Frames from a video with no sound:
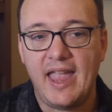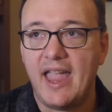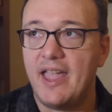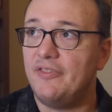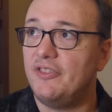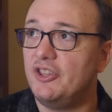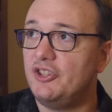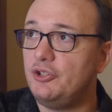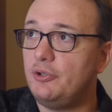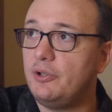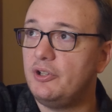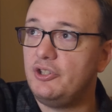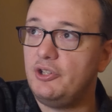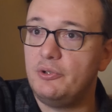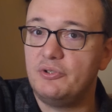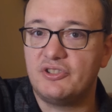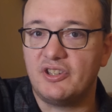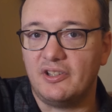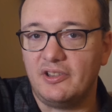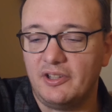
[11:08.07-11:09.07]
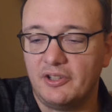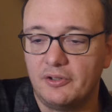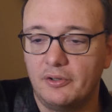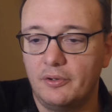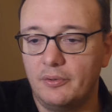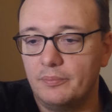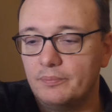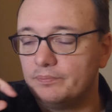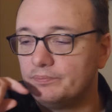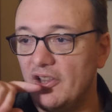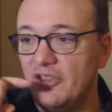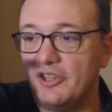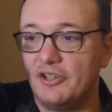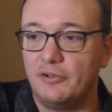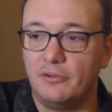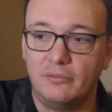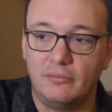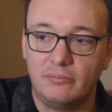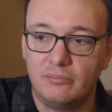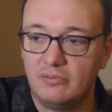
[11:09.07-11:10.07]
And then you can use a little
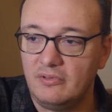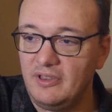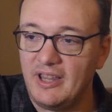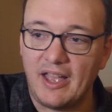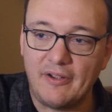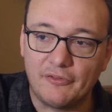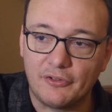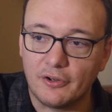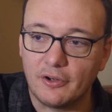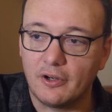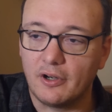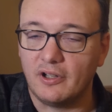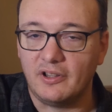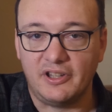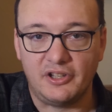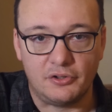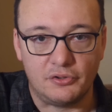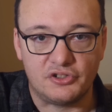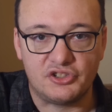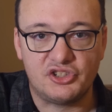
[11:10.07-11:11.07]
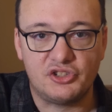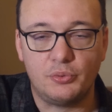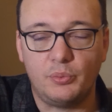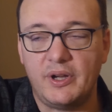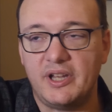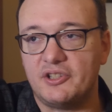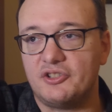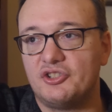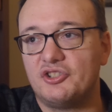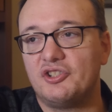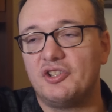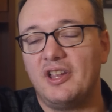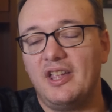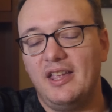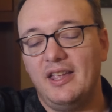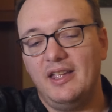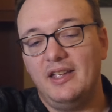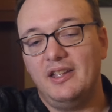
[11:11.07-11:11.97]
lever, a little switch